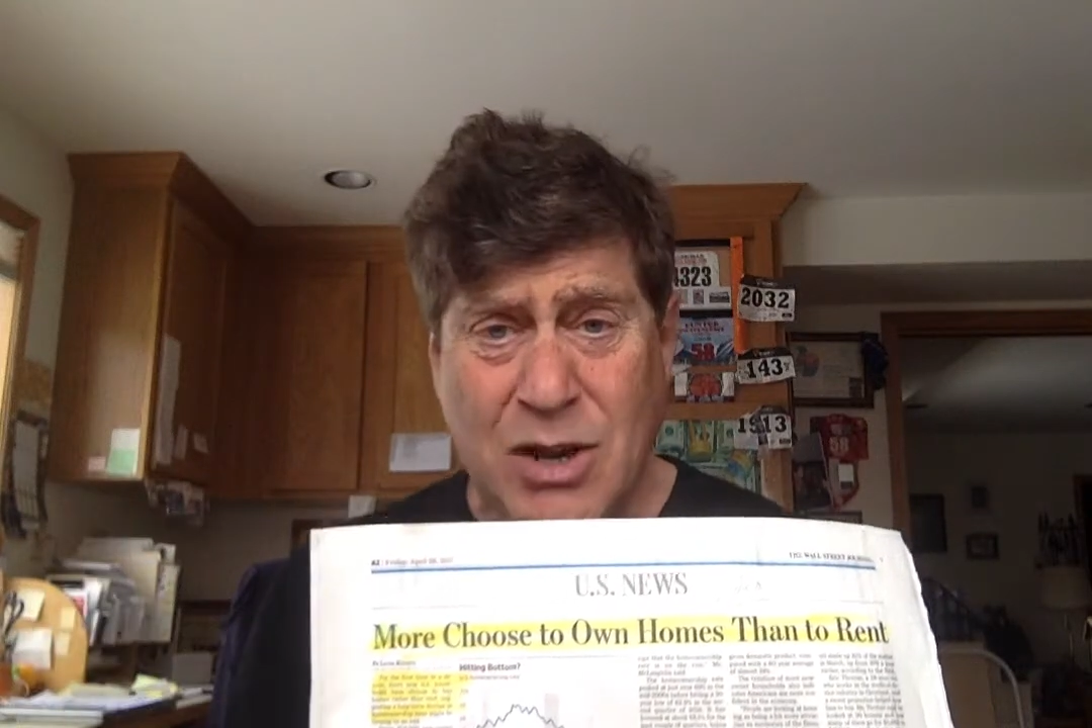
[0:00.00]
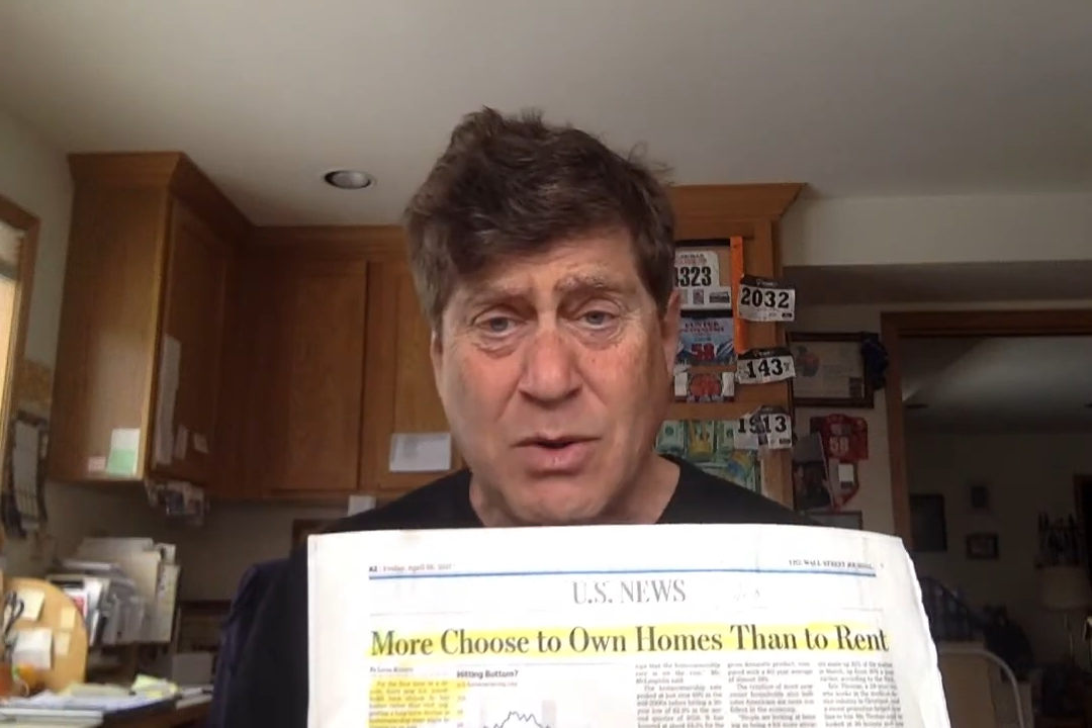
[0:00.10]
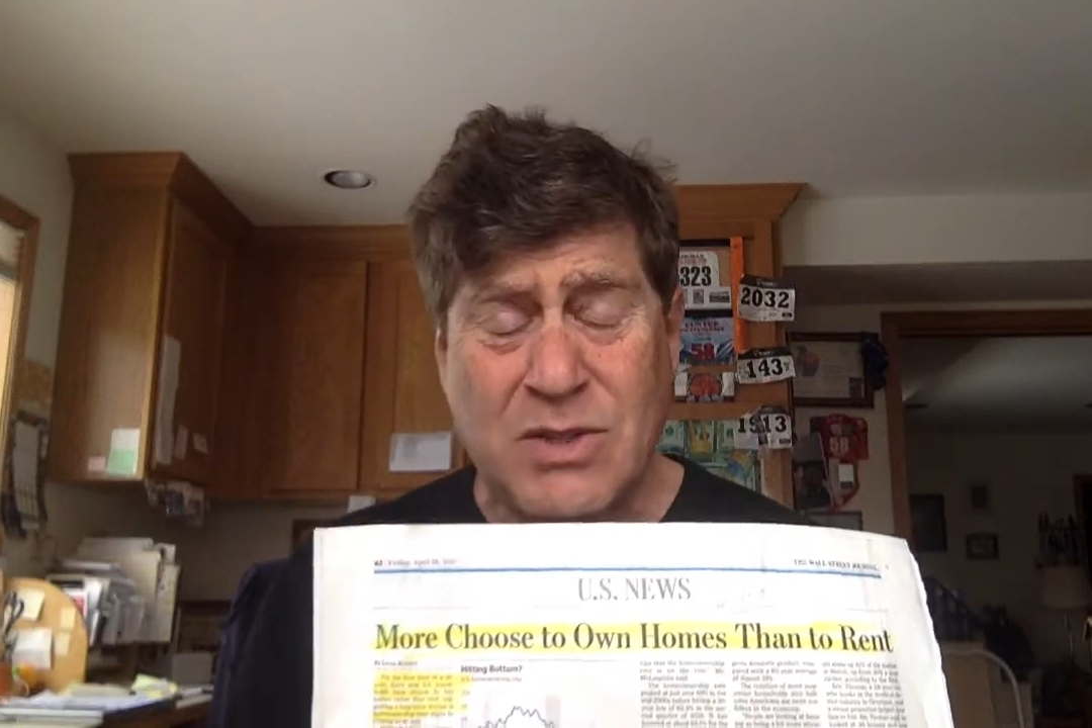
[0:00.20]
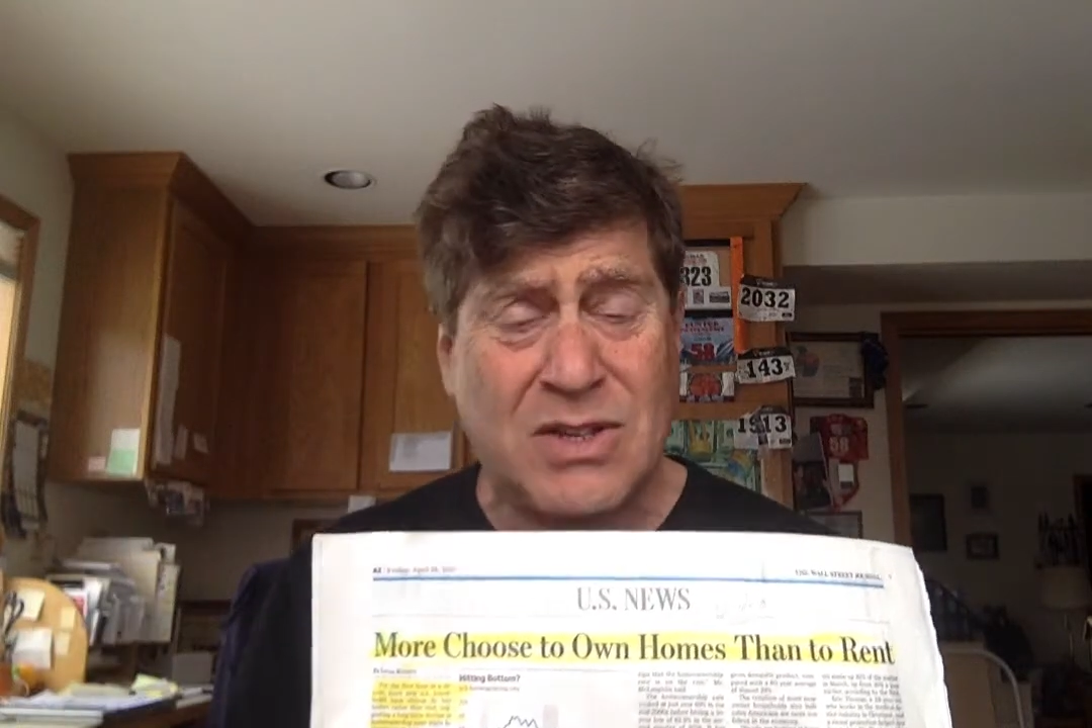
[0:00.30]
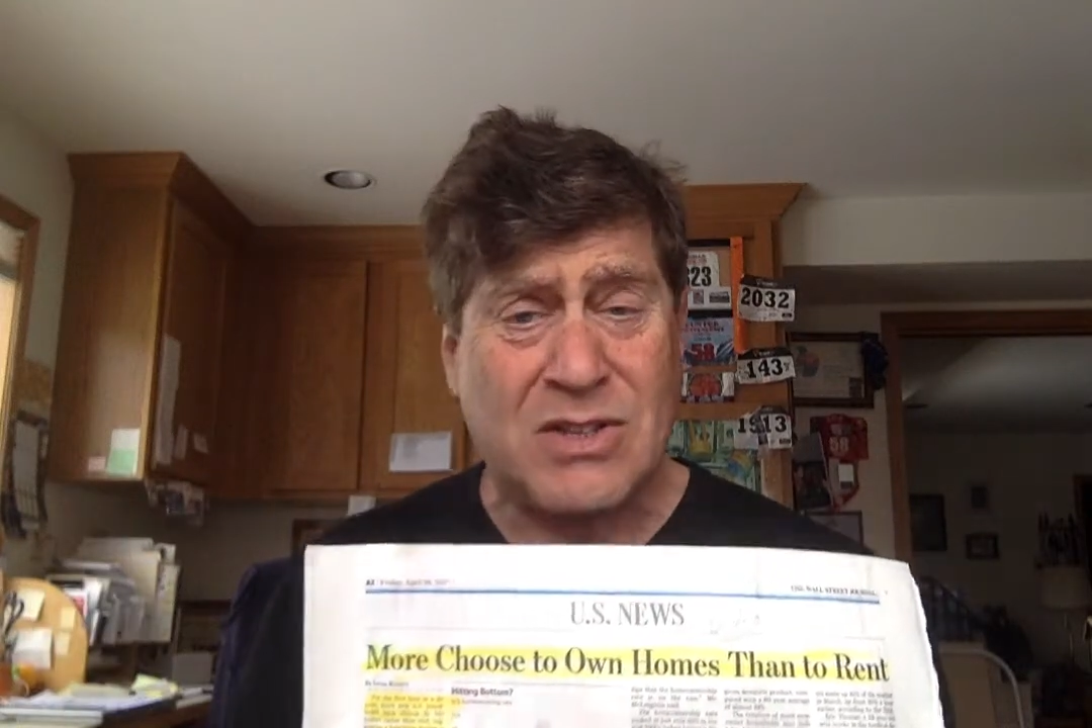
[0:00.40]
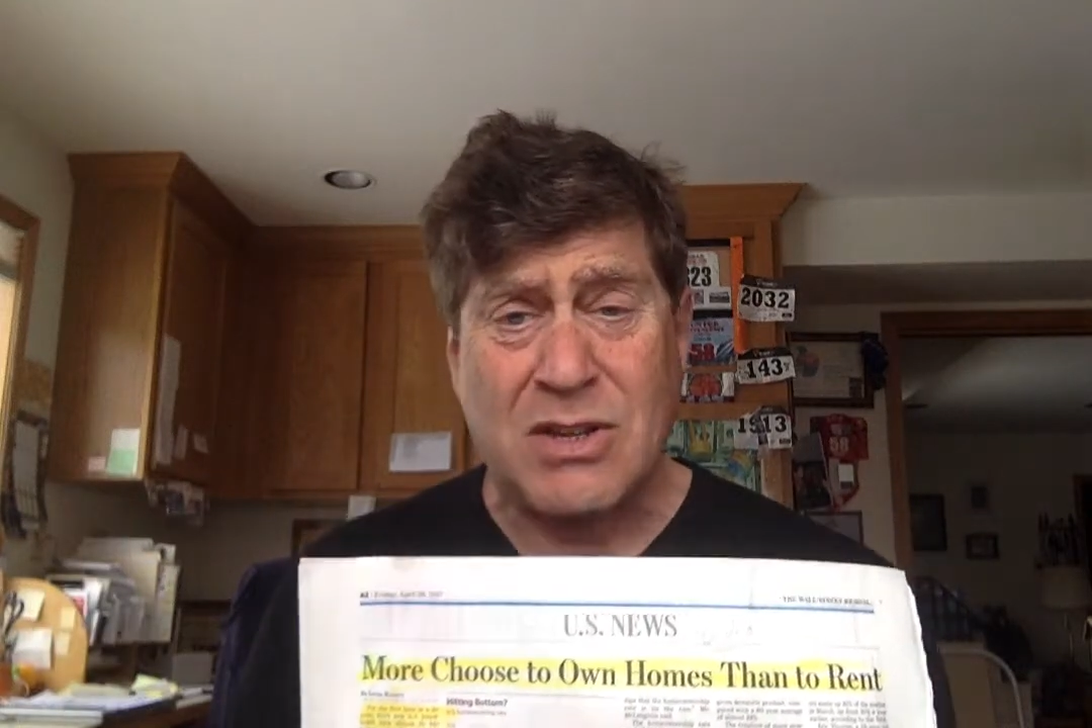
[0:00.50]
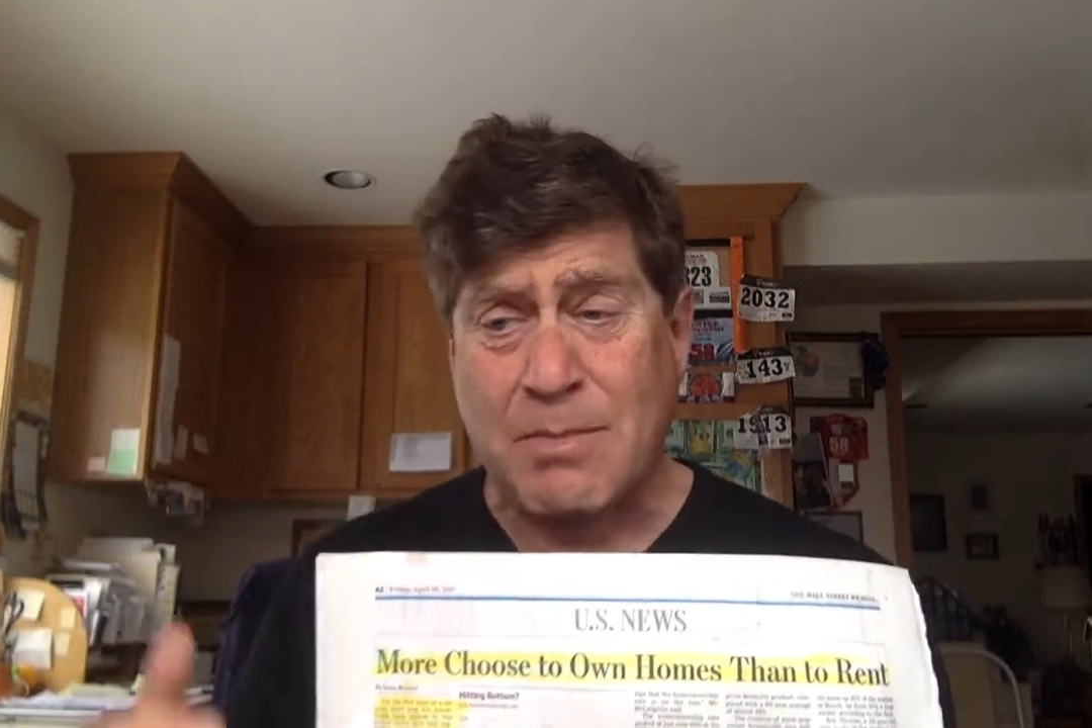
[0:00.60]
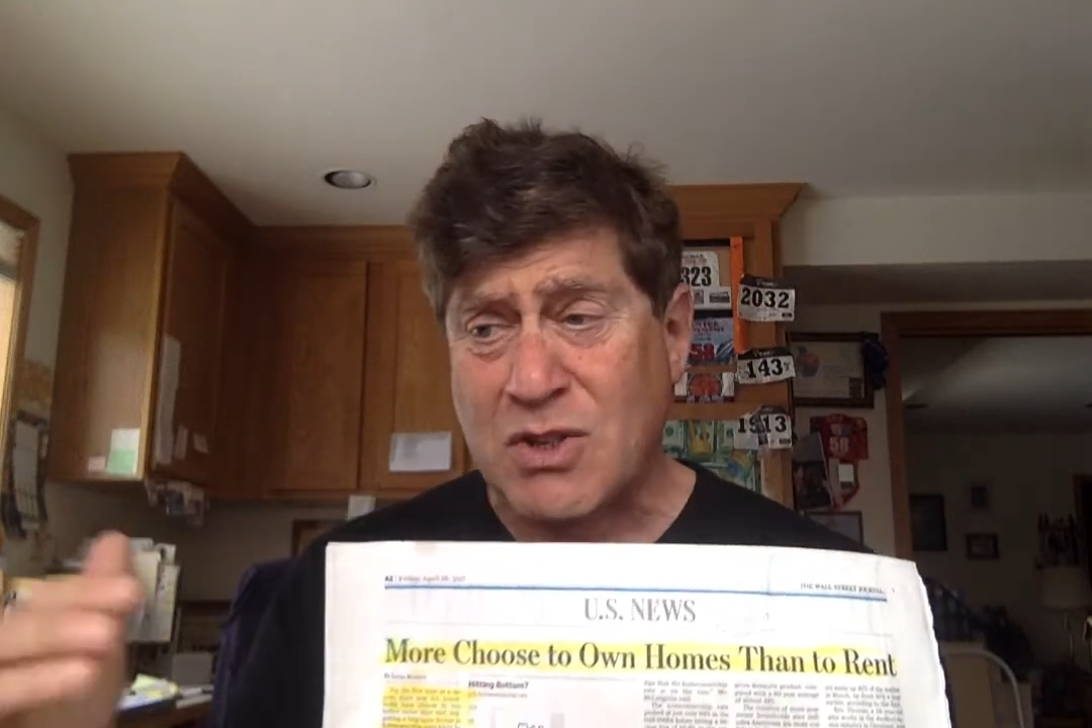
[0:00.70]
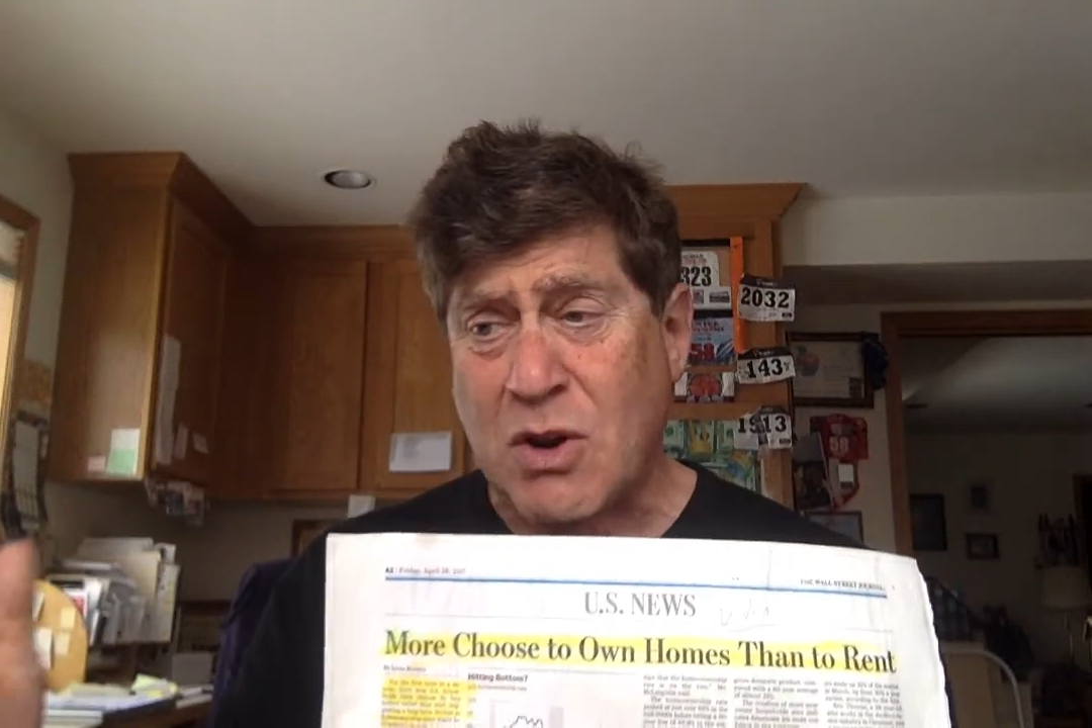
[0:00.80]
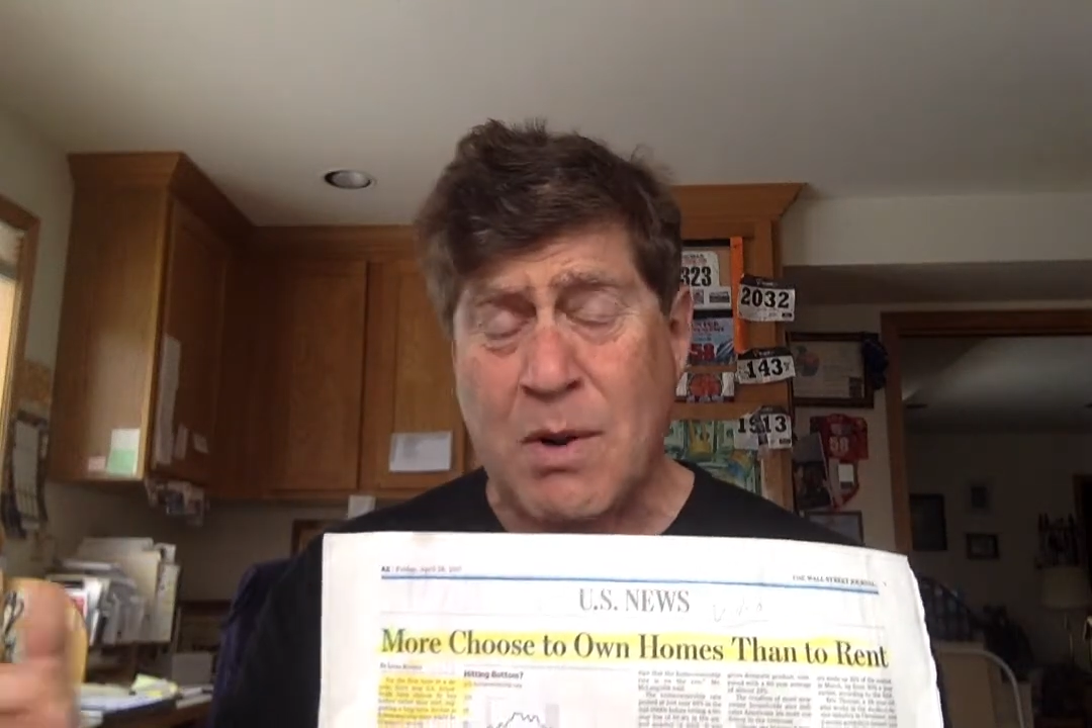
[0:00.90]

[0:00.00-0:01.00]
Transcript: Coast and some